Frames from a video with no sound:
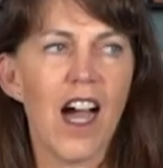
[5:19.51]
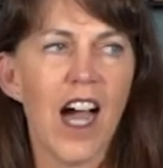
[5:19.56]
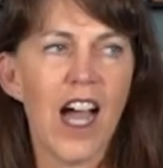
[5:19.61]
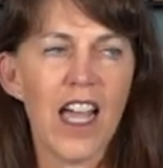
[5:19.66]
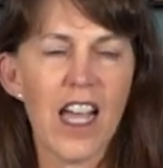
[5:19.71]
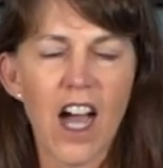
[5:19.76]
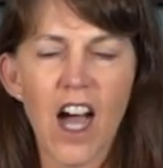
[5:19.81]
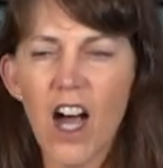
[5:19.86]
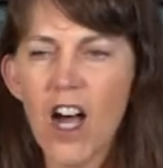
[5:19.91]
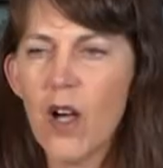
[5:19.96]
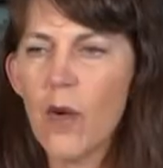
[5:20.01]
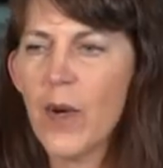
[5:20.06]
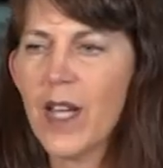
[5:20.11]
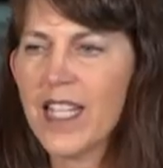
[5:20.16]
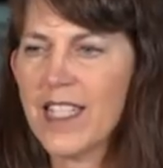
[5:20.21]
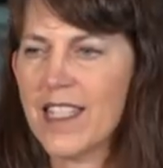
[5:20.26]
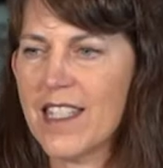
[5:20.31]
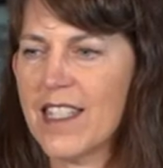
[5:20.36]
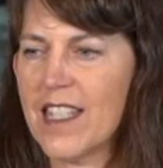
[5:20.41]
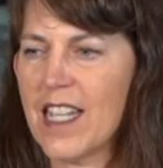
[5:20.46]
I
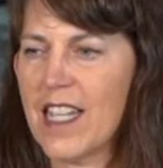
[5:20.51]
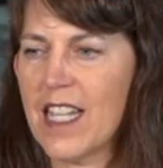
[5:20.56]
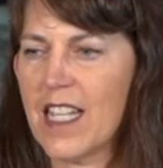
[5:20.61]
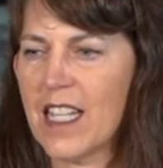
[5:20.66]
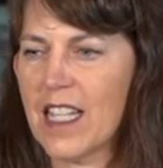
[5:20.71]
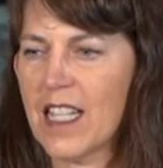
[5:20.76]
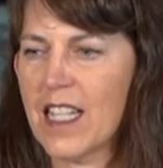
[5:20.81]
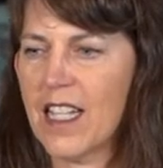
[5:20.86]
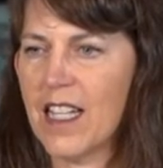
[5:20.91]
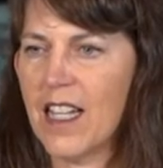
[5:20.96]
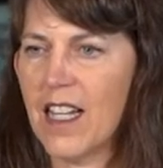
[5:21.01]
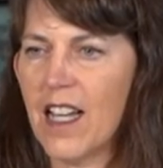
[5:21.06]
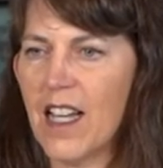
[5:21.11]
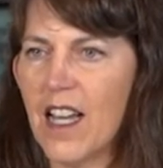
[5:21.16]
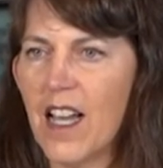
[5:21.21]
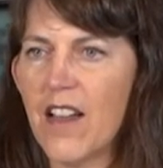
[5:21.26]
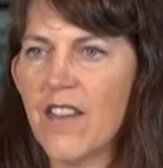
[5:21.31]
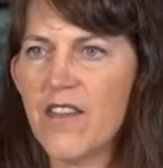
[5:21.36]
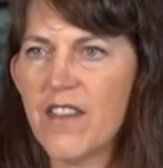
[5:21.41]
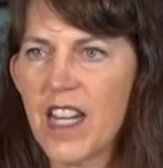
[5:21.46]
always think
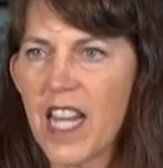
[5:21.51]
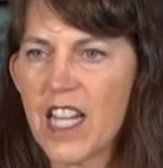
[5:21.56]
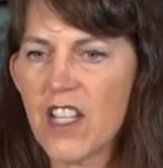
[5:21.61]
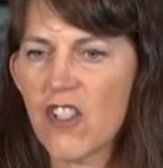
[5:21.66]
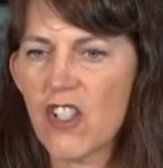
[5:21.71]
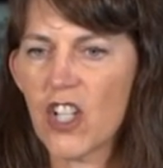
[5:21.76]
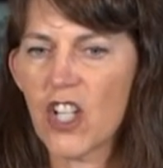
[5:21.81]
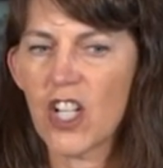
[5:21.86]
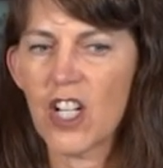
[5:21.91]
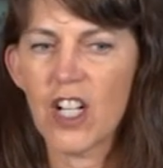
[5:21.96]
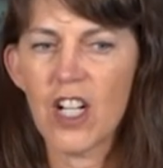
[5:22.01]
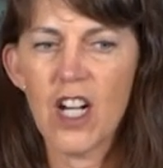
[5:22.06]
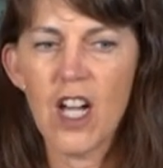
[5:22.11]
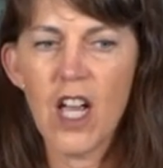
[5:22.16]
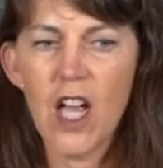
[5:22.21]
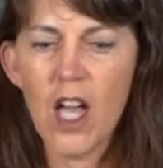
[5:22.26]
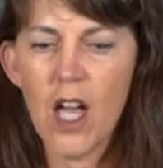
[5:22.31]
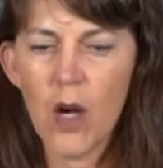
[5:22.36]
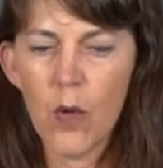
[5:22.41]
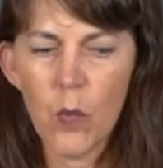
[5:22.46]
of nature
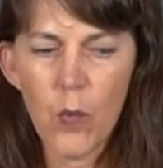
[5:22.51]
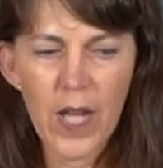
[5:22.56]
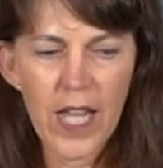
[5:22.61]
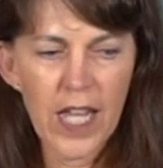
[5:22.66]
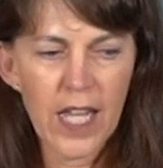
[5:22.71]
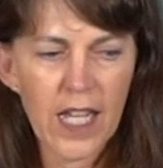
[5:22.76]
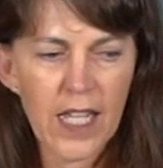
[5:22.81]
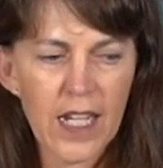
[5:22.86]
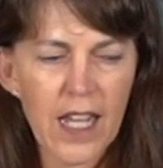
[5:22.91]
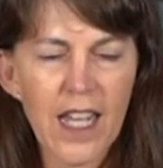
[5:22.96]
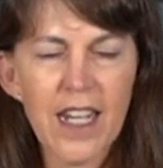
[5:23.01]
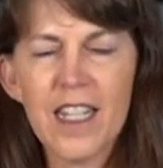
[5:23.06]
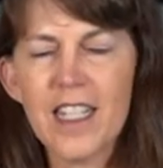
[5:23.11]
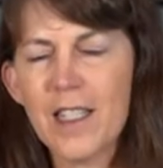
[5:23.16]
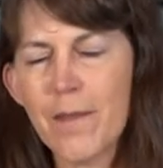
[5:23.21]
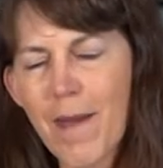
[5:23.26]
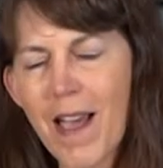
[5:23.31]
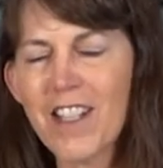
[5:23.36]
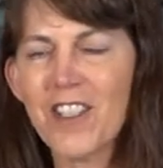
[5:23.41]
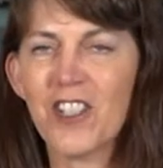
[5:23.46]
when, and
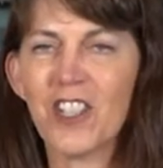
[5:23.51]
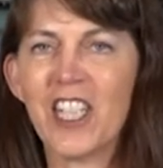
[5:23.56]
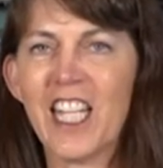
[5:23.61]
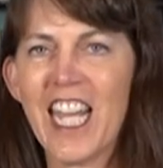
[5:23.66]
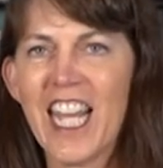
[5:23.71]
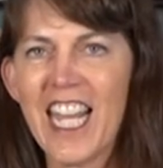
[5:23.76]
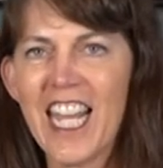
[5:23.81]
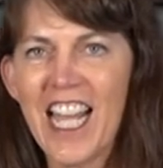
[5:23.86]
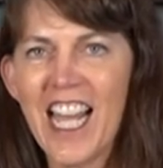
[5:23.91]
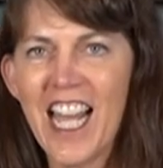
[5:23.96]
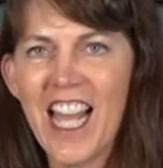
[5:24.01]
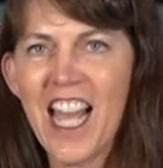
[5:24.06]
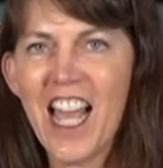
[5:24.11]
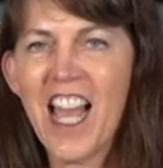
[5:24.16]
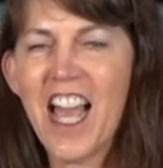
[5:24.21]
especially